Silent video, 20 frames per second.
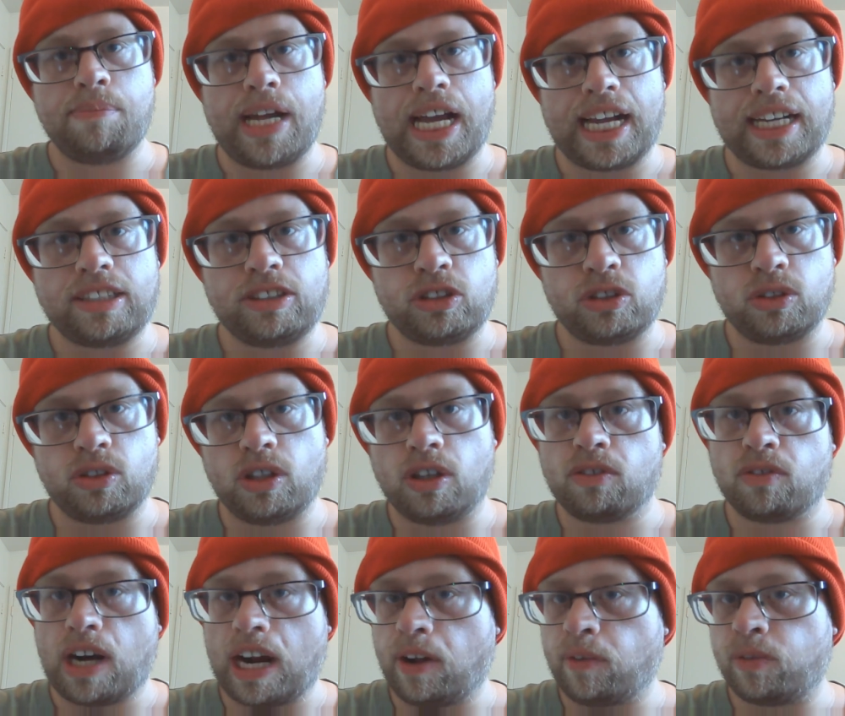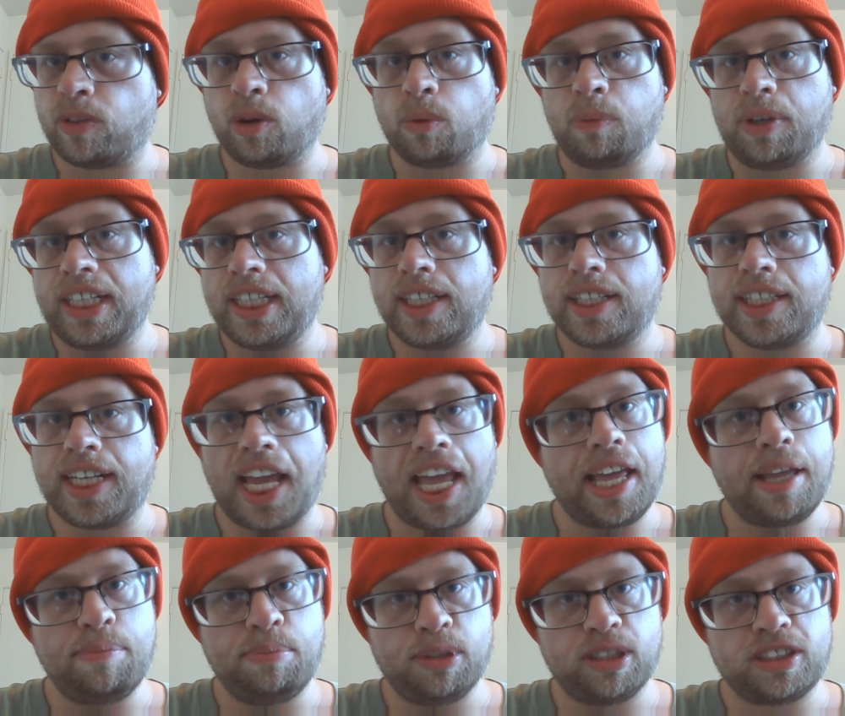back to Around the Weird,
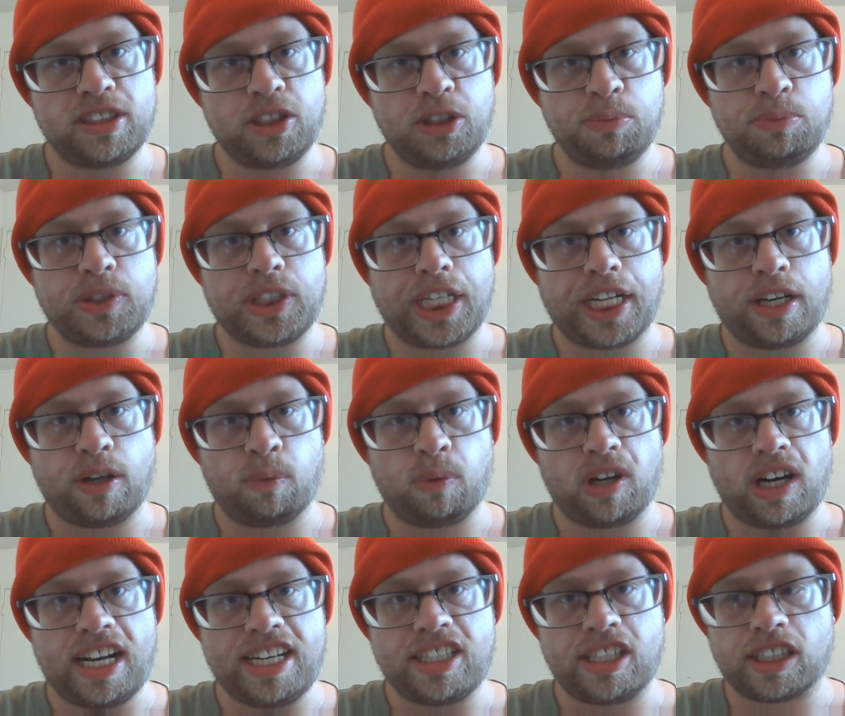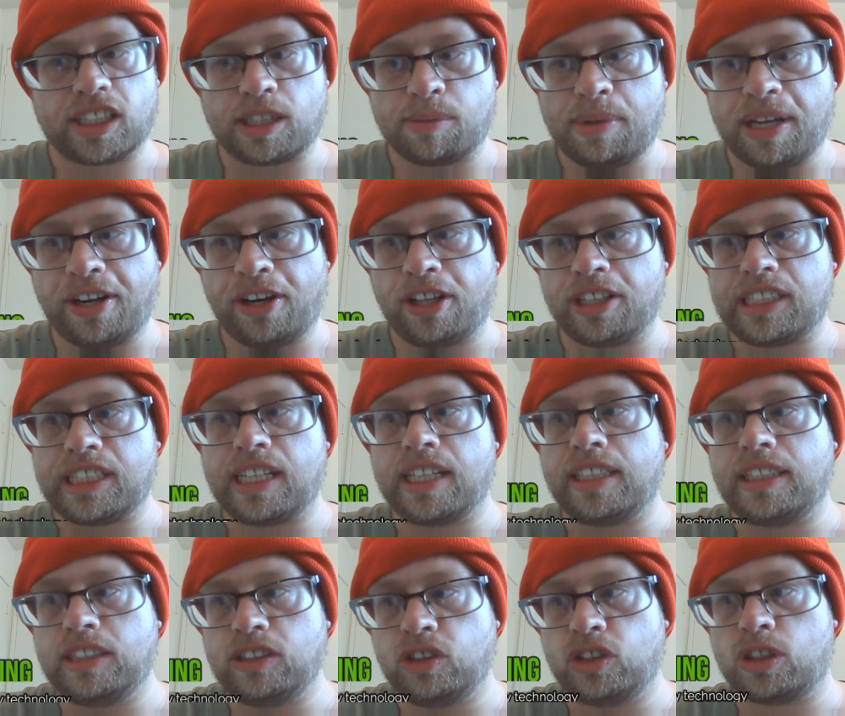a booktube channel where I talk about all the
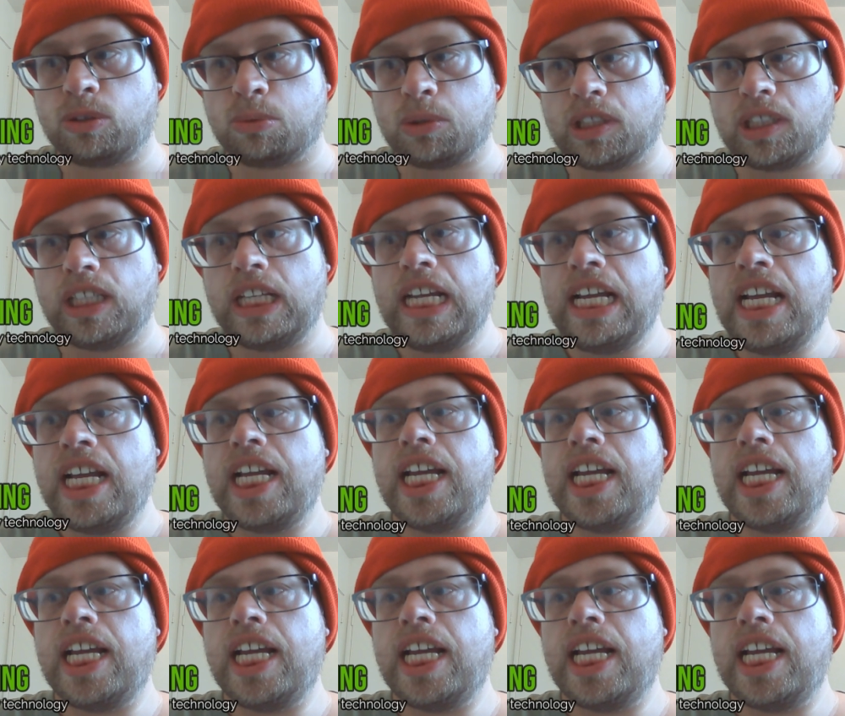unusual